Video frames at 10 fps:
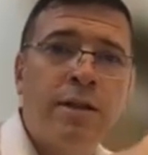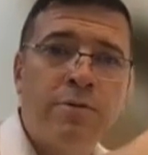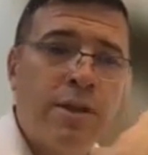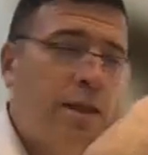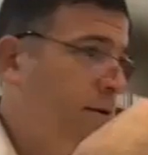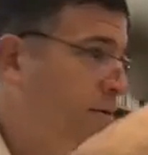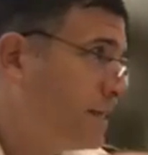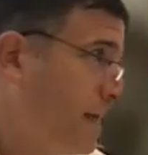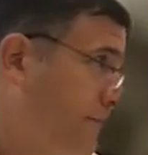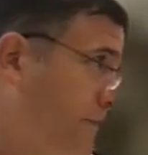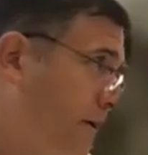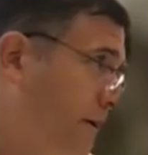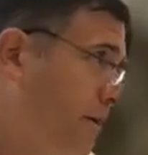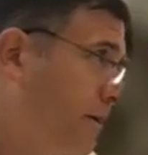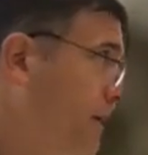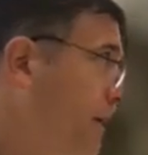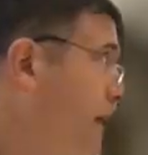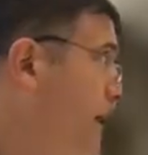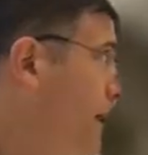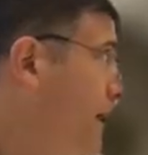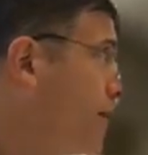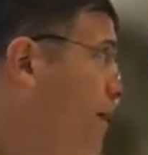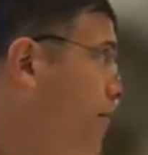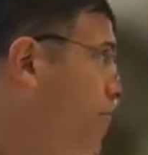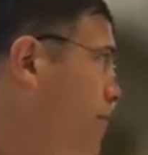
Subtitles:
that is hefker. And